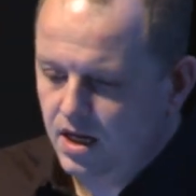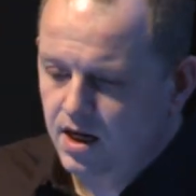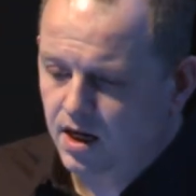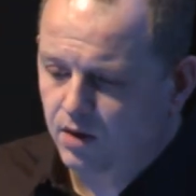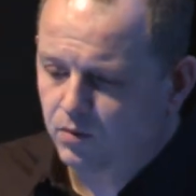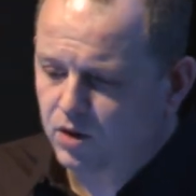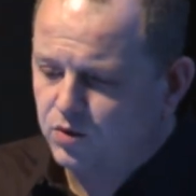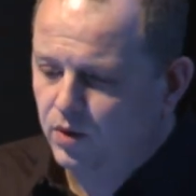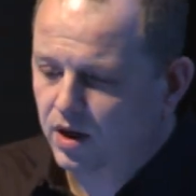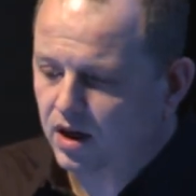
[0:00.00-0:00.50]
And
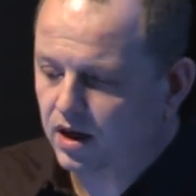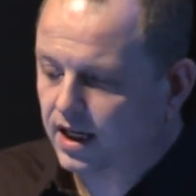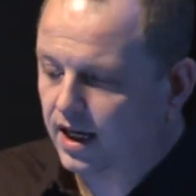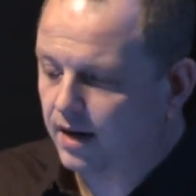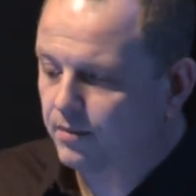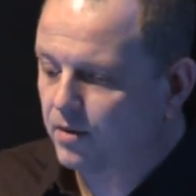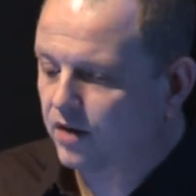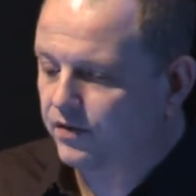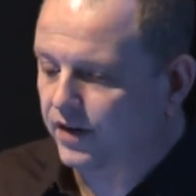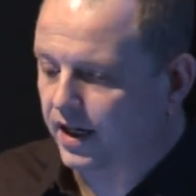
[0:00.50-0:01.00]
it was when I
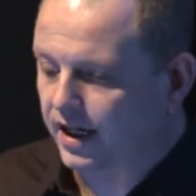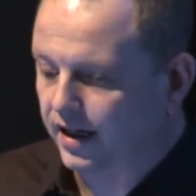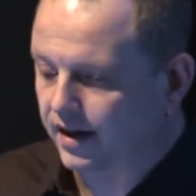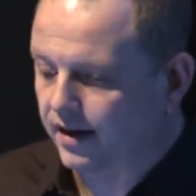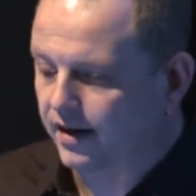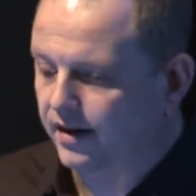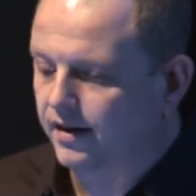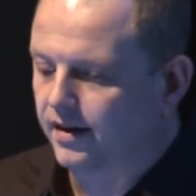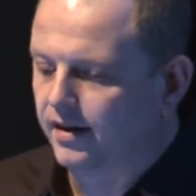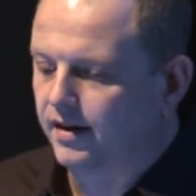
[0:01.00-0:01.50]
came over
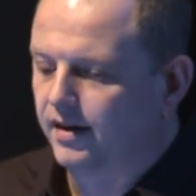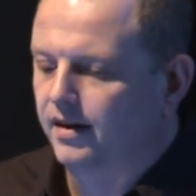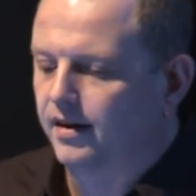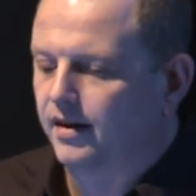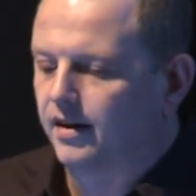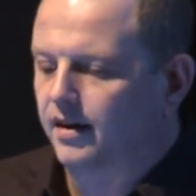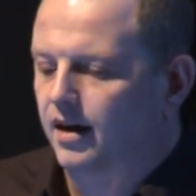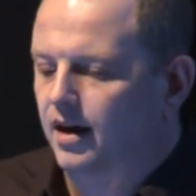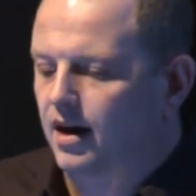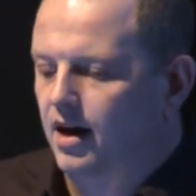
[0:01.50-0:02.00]
here
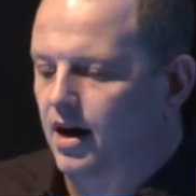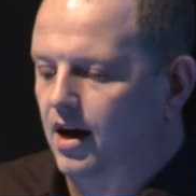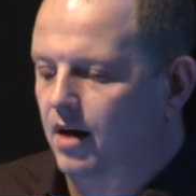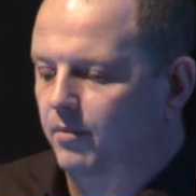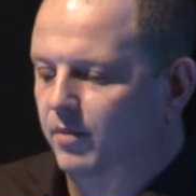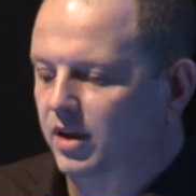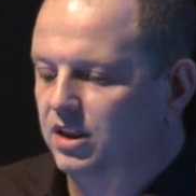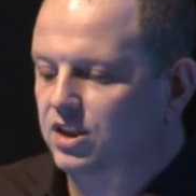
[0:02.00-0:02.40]
um,